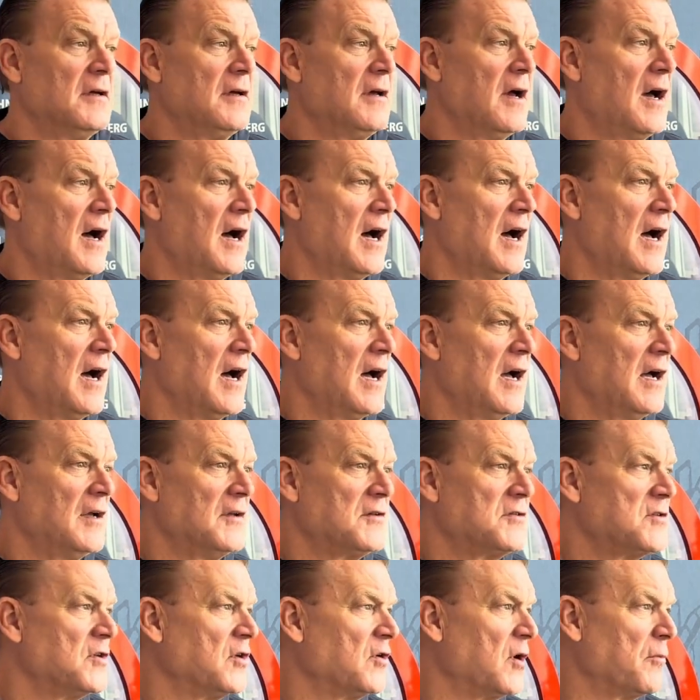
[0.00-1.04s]

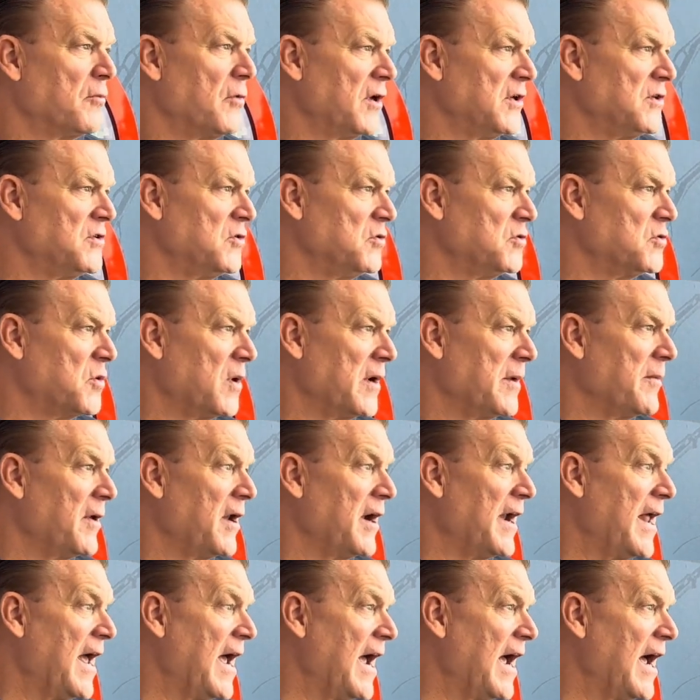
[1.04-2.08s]
so you can play two
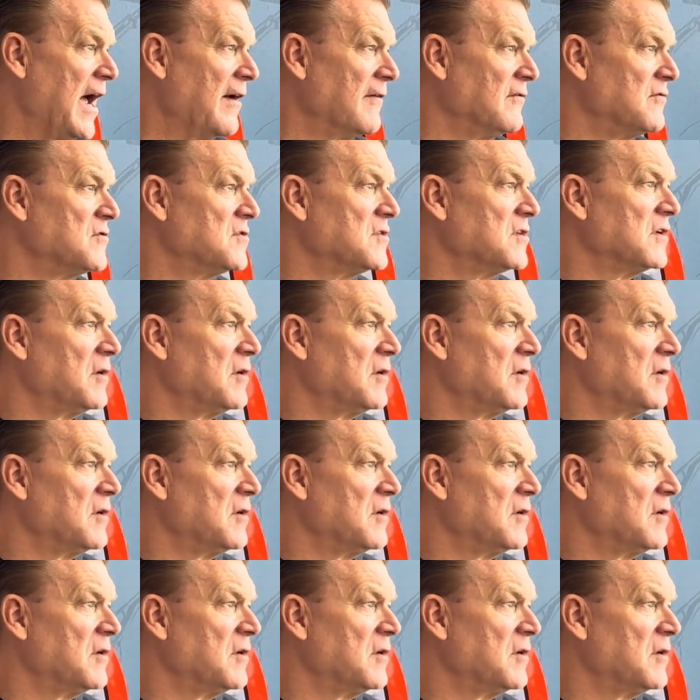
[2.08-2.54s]
20-minute halves.